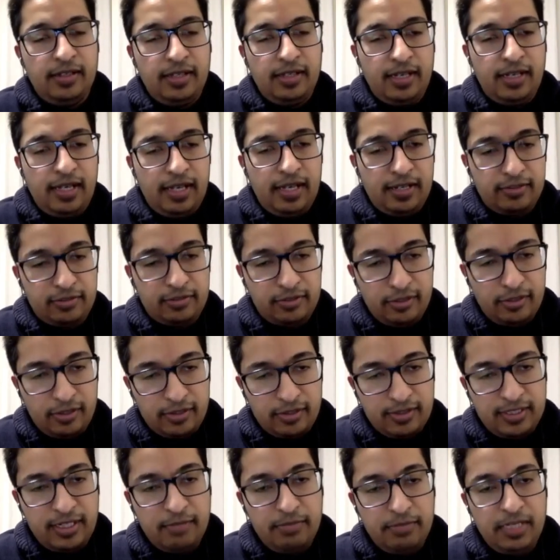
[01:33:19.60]
has got
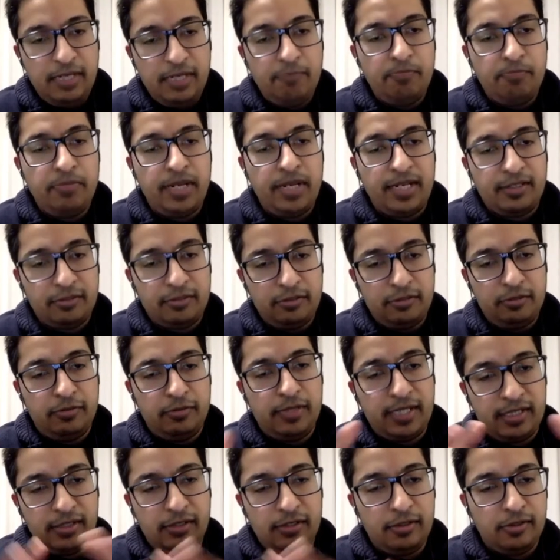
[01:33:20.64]
some impact to
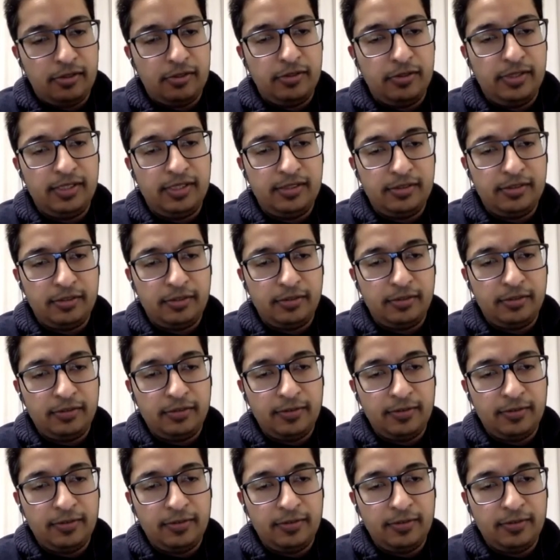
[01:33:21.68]
what you're going through?